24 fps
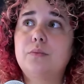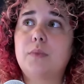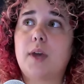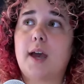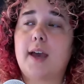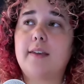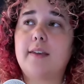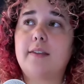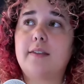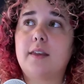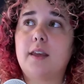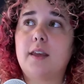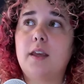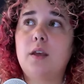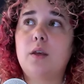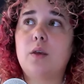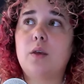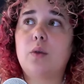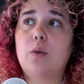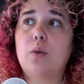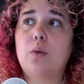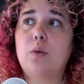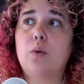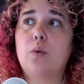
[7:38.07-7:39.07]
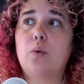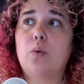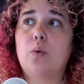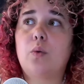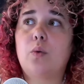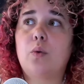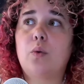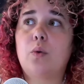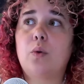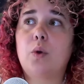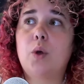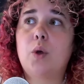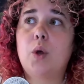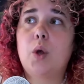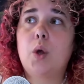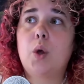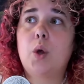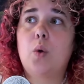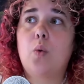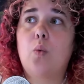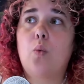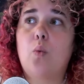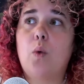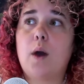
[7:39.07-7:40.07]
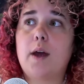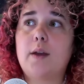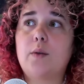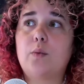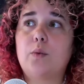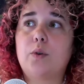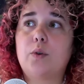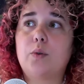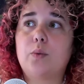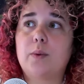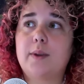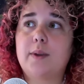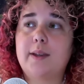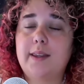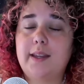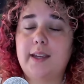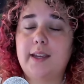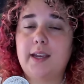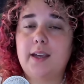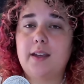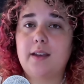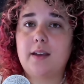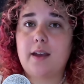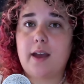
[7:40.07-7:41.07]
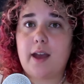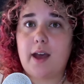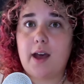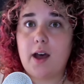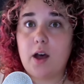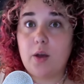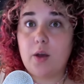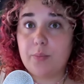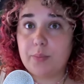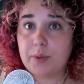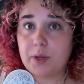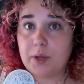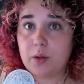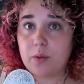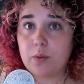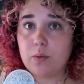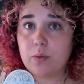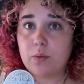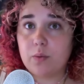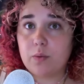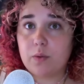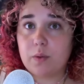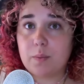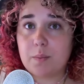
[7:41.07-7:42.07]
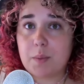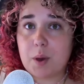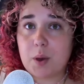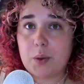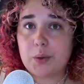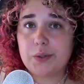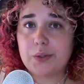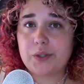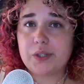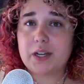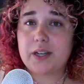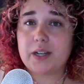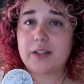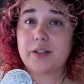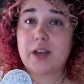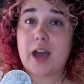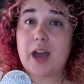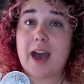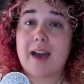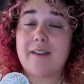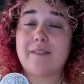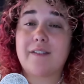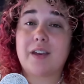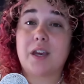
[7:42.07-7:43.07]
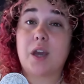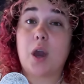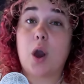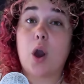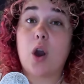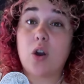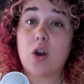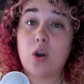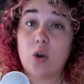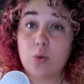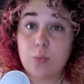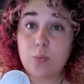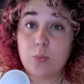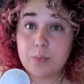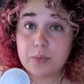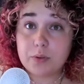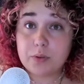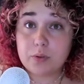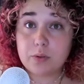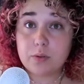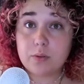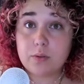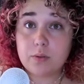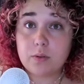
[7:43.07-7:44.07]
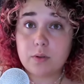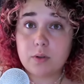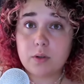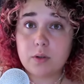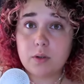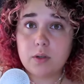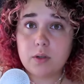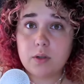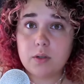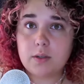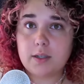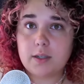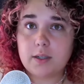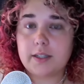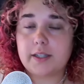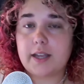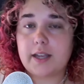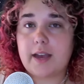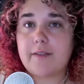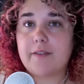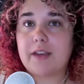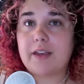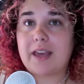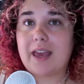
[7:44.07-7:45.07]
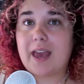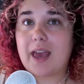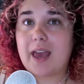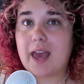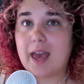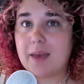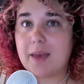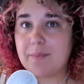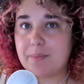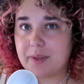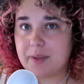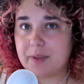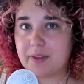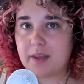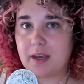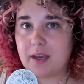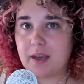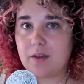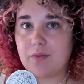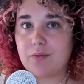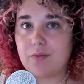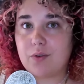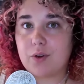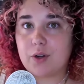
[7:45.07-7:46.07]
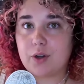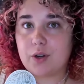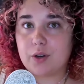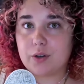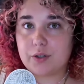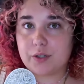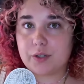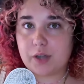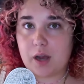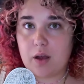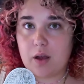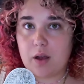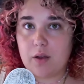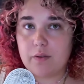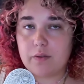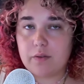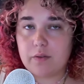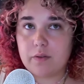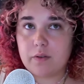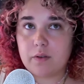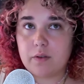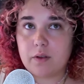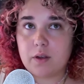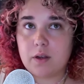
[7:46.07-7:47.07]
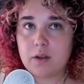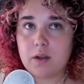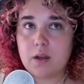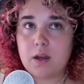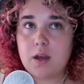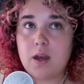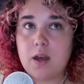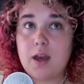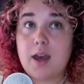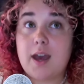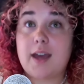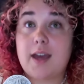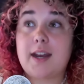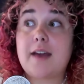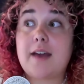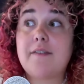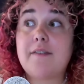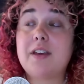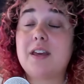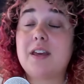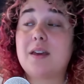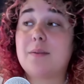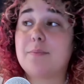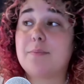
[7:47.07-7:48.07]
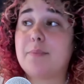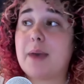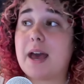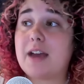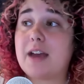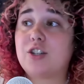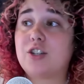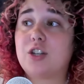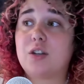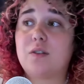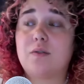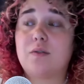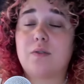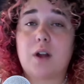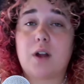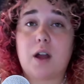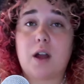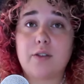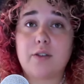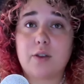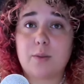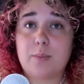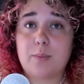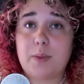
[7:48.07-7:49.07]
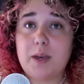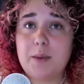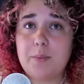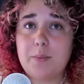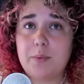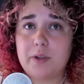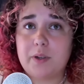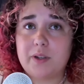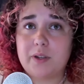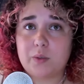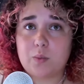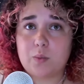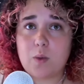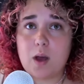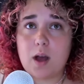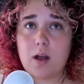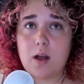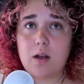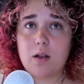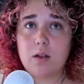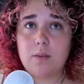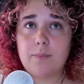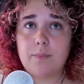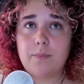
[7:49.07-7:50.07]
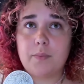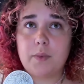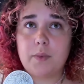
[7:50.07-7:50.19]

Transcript: I think what would really help you the most is having hope, is having empathy for yourself and having compassion for other people as well.